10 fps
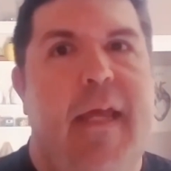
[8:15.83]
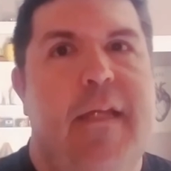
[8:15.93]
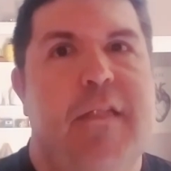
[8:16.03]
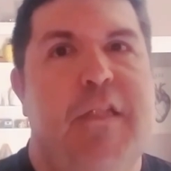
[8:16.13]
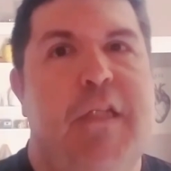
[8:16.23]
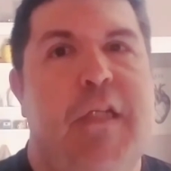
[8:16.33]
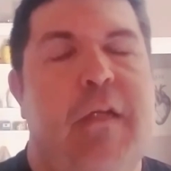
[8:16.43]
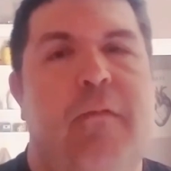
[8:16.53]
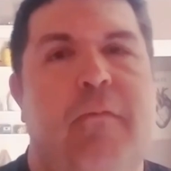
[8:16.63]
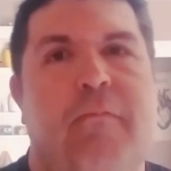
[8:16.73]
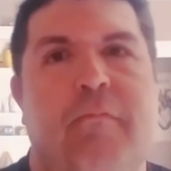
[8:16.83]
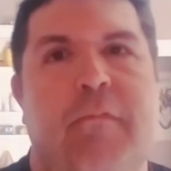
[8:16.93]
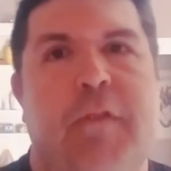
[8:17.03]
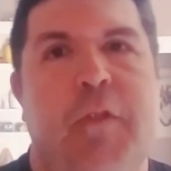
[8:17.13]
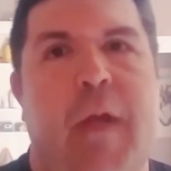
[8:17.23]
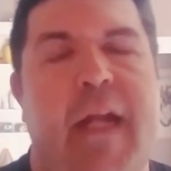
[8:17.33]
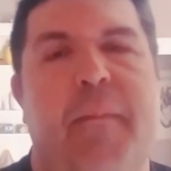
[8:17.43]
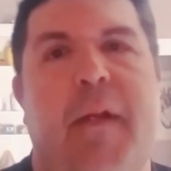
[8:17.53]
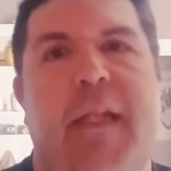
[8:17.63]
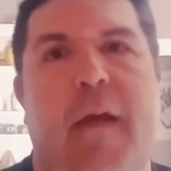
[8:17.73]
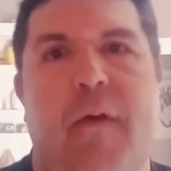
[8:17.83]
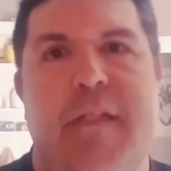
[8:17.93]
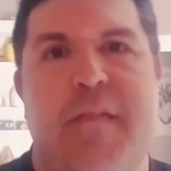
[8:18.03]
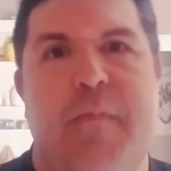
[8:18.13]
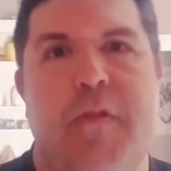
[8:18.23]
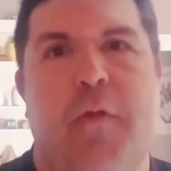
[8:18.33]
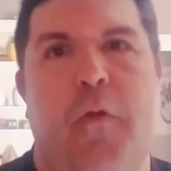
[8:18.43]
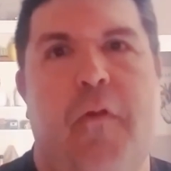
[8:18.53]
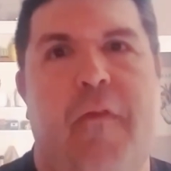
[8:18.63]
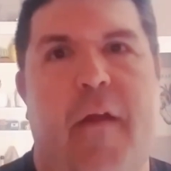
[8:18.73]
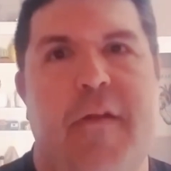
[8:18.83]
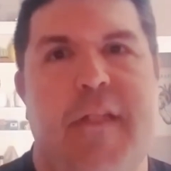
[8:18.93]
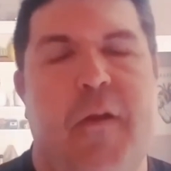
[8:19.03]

she knew anybody that was exposed to coronavirus,